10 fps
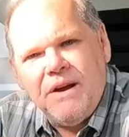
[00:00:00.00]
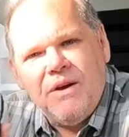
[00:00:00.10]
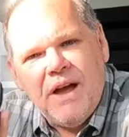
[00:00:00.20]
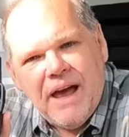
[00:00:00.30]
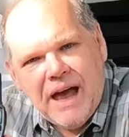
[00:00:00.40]

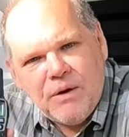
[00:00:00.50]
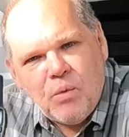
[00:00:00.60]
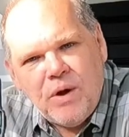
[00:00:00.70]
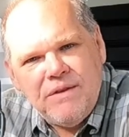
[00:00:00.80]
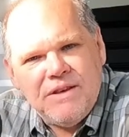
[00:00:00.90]
there had
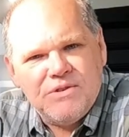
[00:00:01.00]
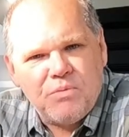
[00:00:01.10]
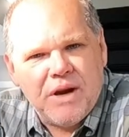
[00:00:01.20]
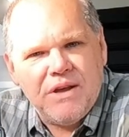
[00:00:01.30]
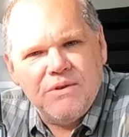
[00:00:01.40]
one of these
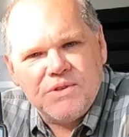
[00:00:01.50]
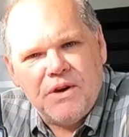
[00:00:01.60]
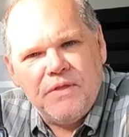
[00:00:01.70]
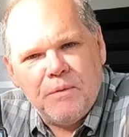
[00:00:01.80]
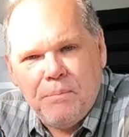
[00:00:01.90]
radios
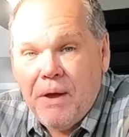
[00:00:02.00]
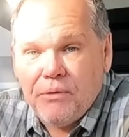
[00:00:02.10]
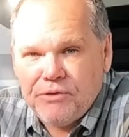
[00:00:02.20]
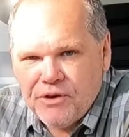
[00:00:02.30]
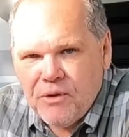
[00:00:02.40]
on their
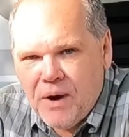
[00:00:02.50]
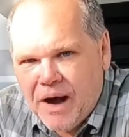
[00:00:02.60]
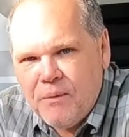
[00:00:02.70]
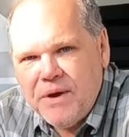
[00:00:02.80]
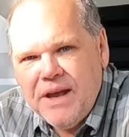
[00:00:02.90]
belt. So
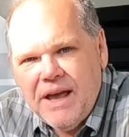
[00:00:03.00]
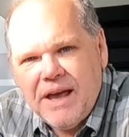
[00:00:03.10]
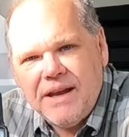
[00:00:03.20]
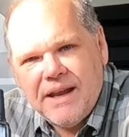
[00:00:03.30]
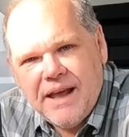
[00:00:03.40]
I went
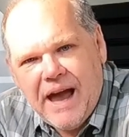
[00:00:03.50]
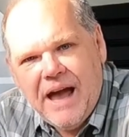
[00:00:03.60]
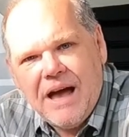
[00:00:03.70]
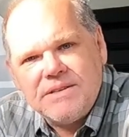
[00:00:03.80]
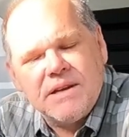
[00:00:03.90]
ahead and
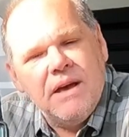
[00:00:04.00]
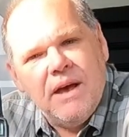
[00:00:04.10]
asked,